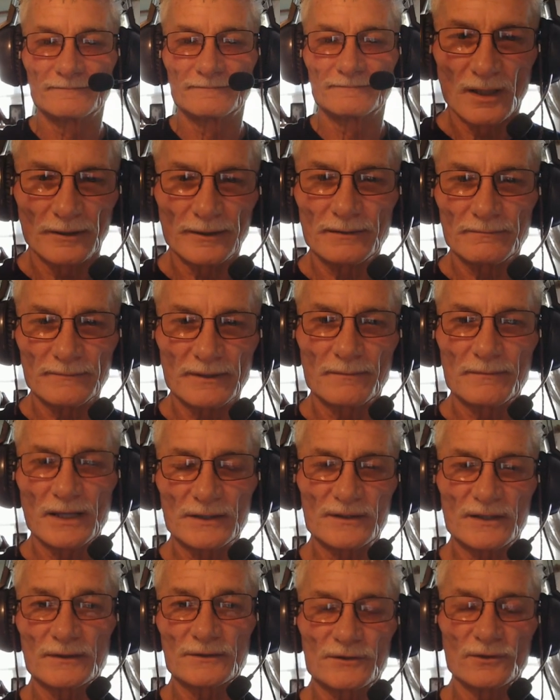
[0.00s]
All right, yeah,
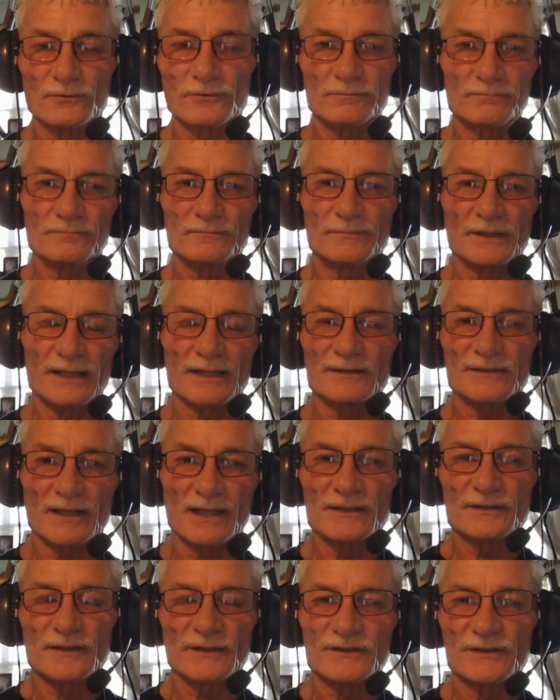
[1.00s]
that's it. So, like I
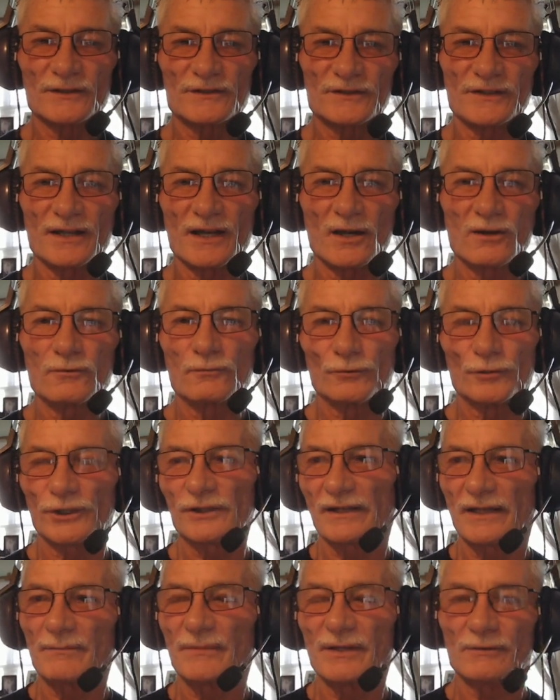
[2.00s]
say, as it sits now,
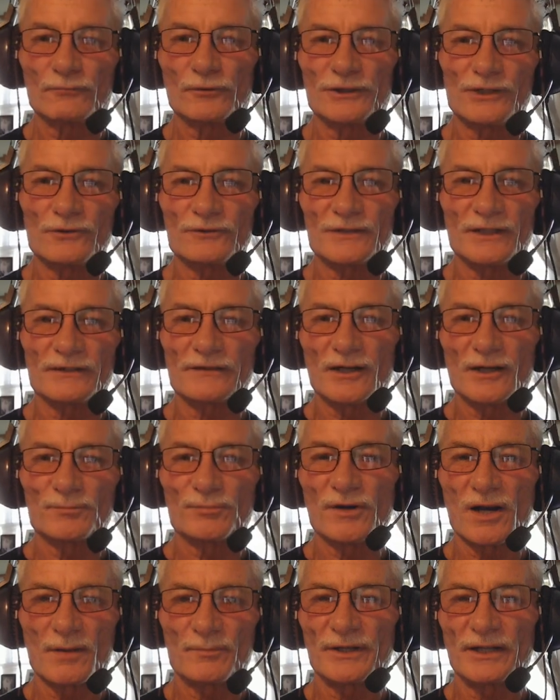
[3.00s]
we're using their
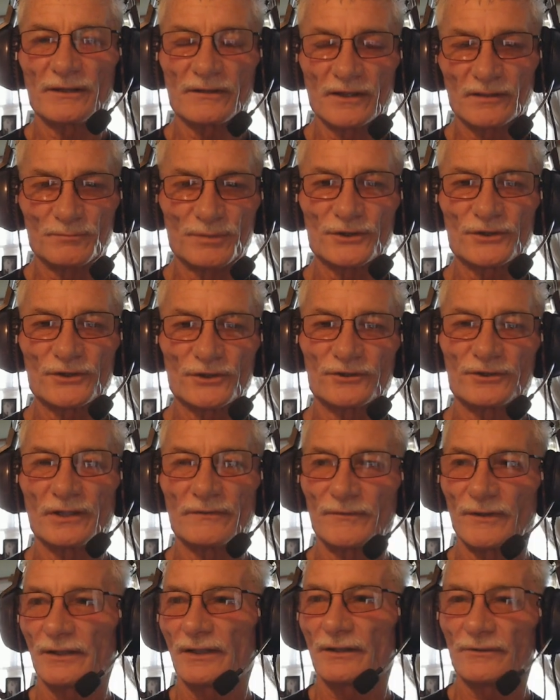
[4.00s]
property, their birth
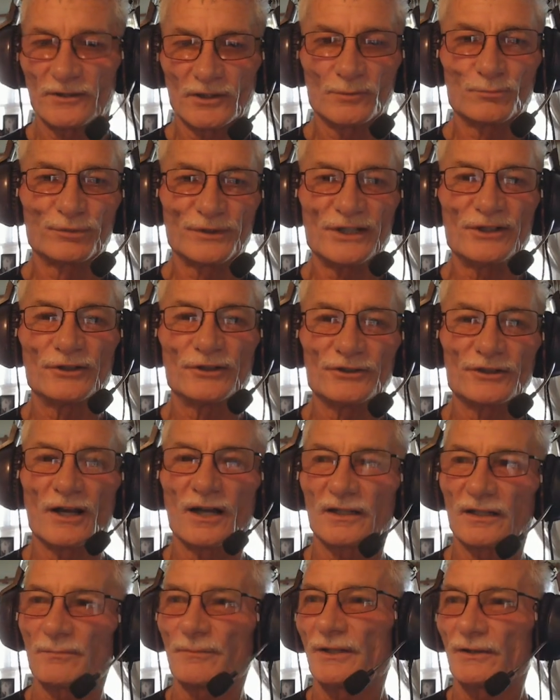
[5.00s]
certificate, their breeder
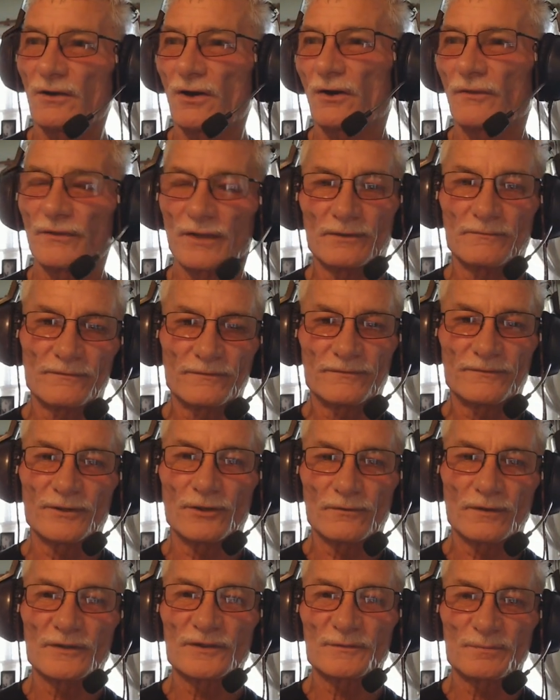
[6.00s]
document, and all their,
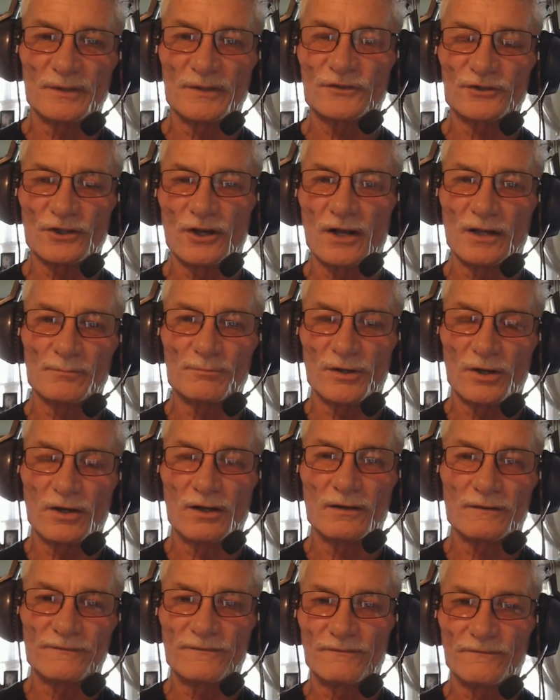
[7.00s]
the Smith, John,
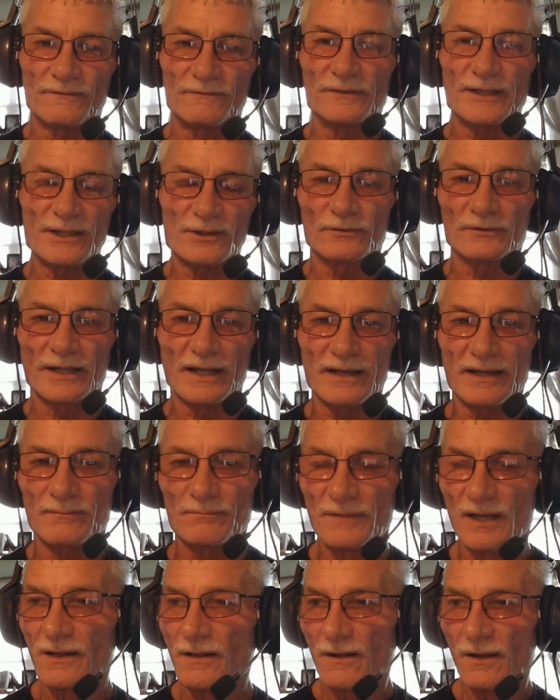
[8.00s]
Paul legal
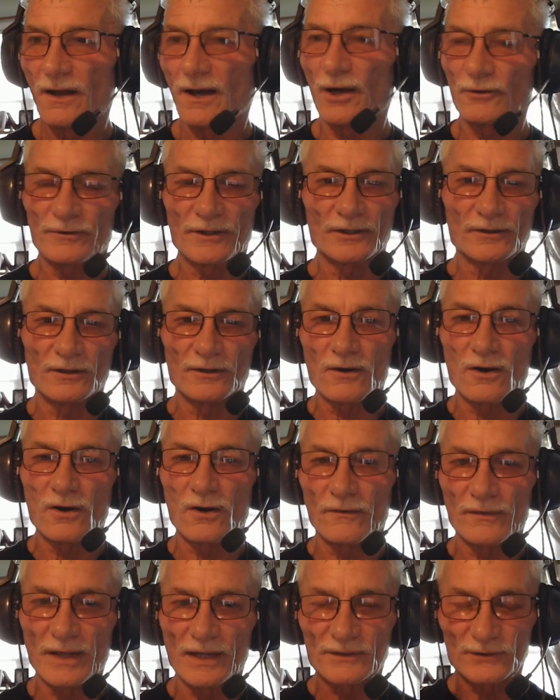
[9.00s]
name out there and
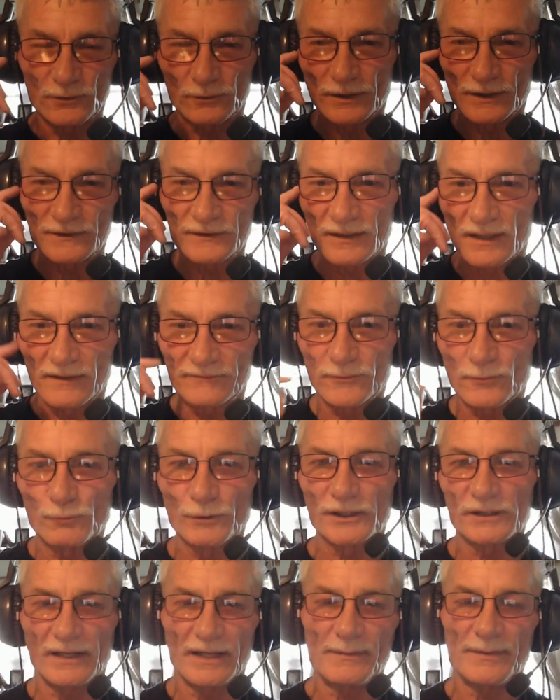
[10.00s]
all that sort of stuff. And
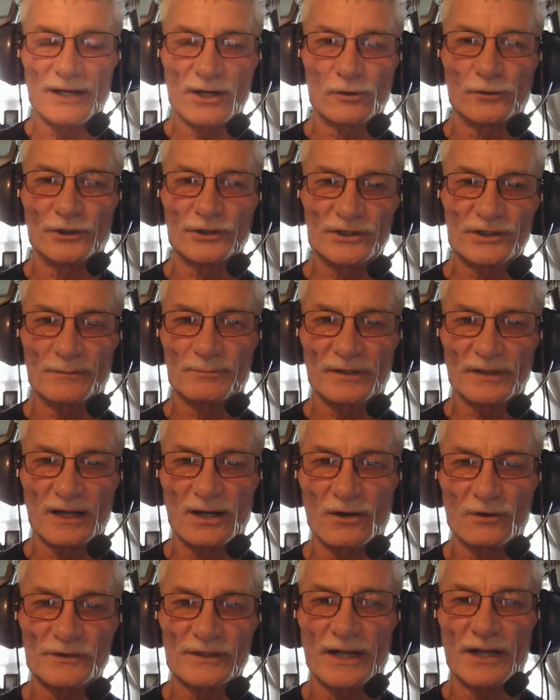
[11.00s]
we're claiming ownership of the
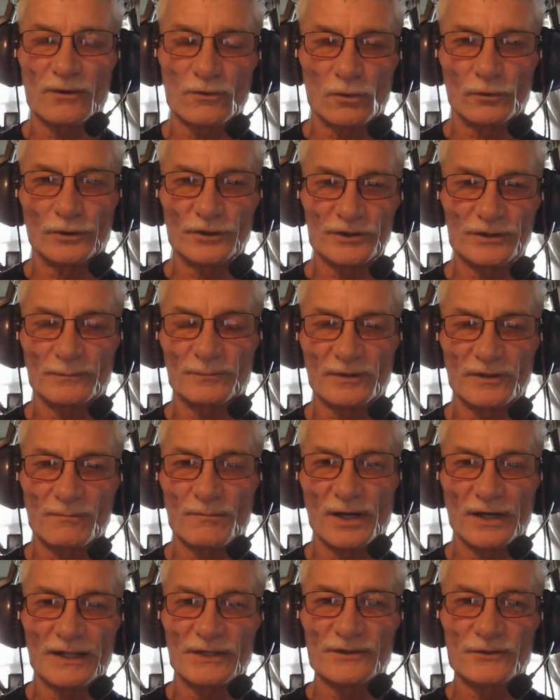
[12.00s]
house and ownership of the
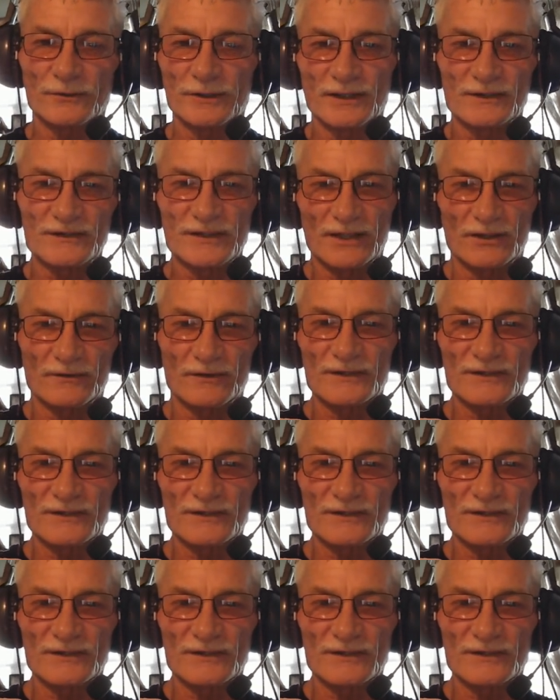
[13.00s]
money. So you can see how the